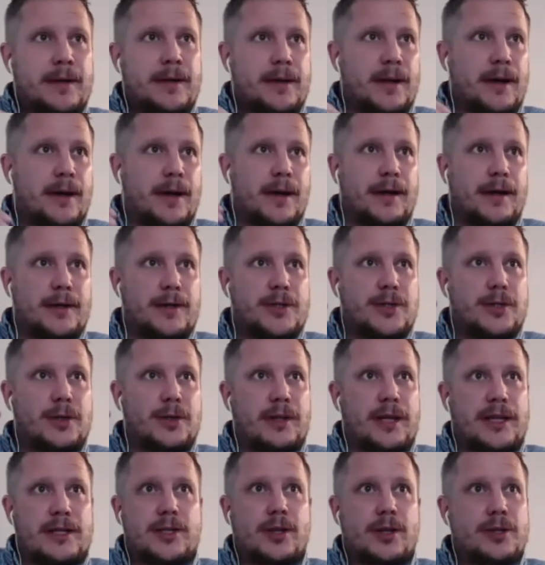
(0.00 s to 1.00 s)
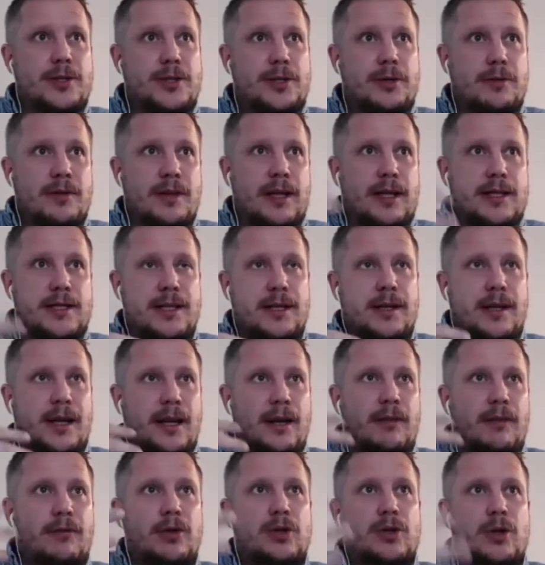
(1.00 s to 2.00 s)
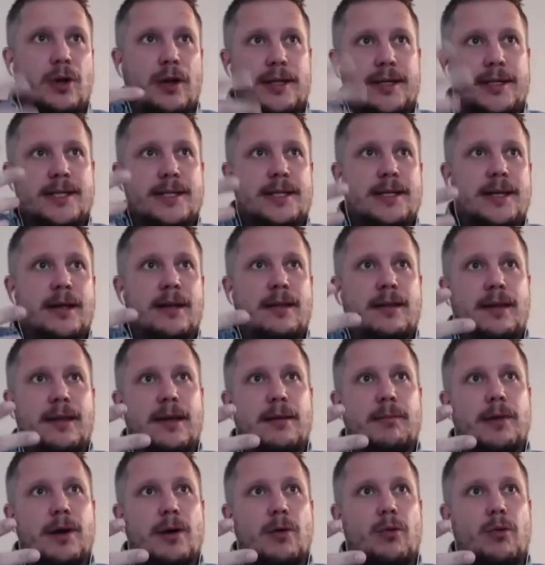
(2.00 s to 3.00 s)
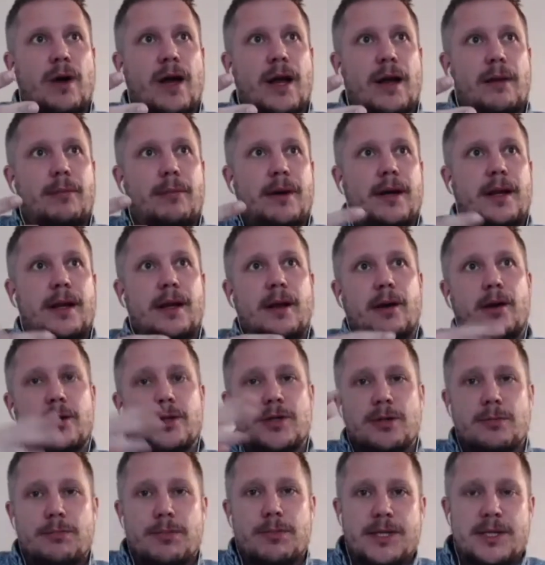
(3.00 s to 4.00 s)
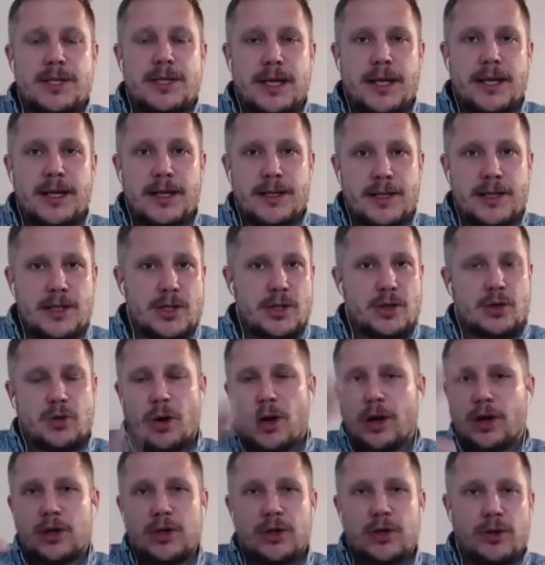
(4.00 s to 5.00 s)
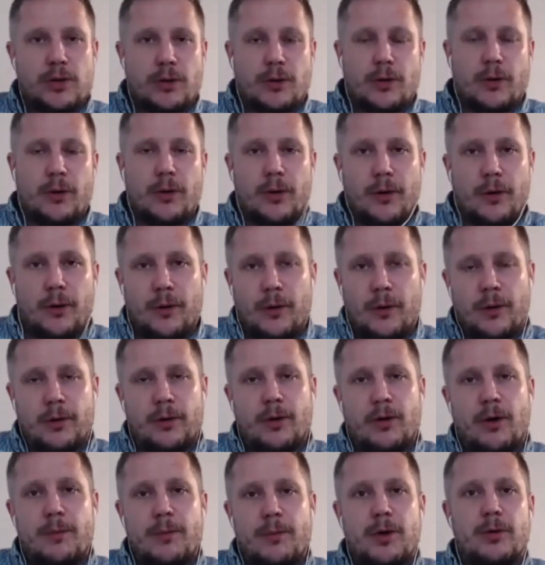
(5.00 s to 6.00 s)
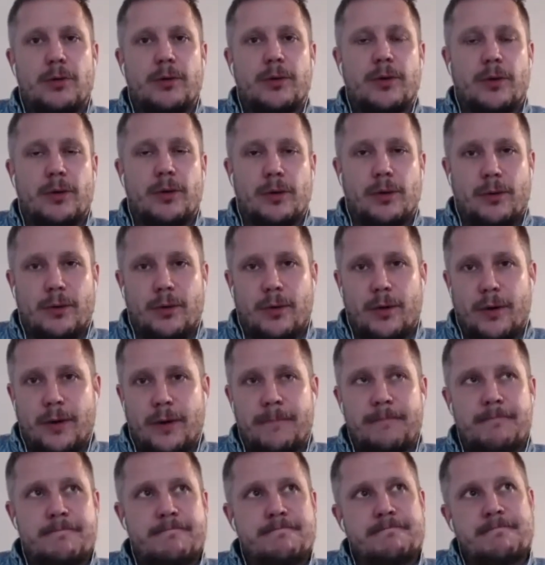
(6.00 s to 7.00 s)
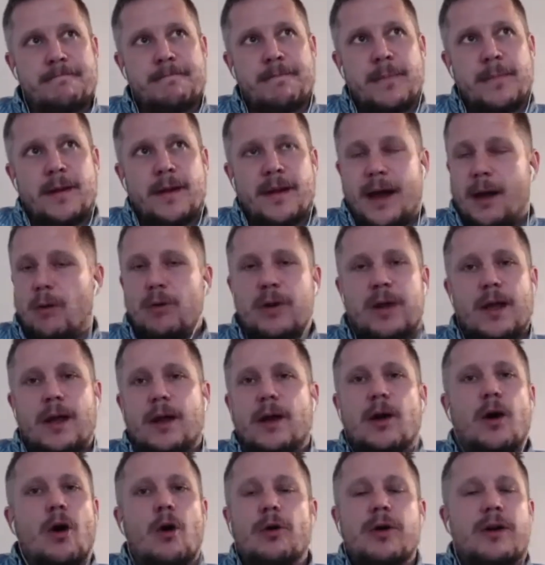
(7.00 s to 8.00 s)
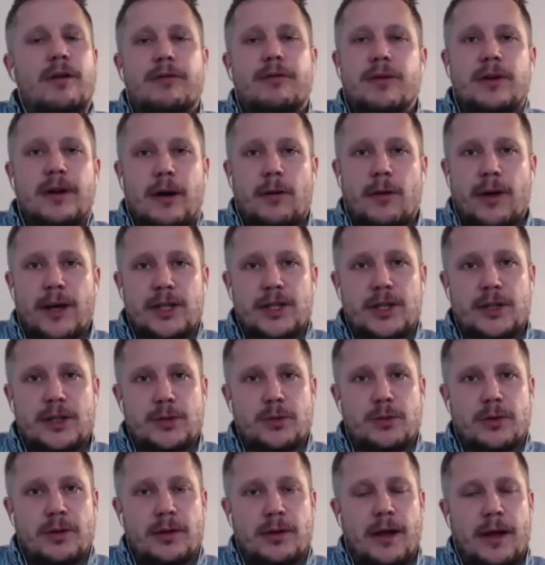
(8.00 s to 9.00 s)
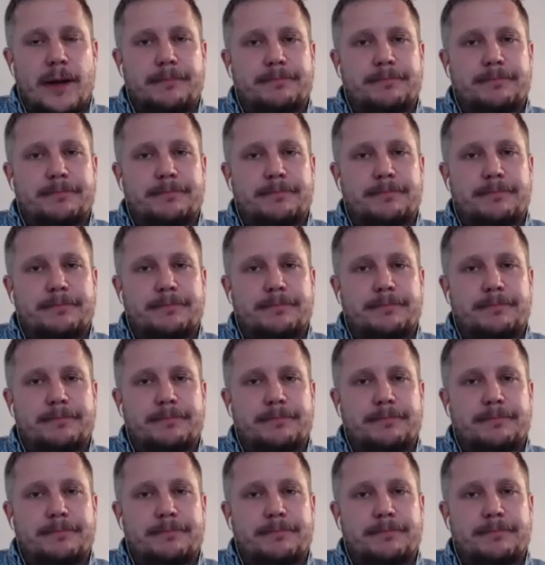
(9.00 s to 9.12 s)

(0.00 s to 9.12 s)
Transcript: Uh, so that's also that's an individualistic theme in a way, but it could also be seen as a structure or or communal, or yeah, we can go different directions with that.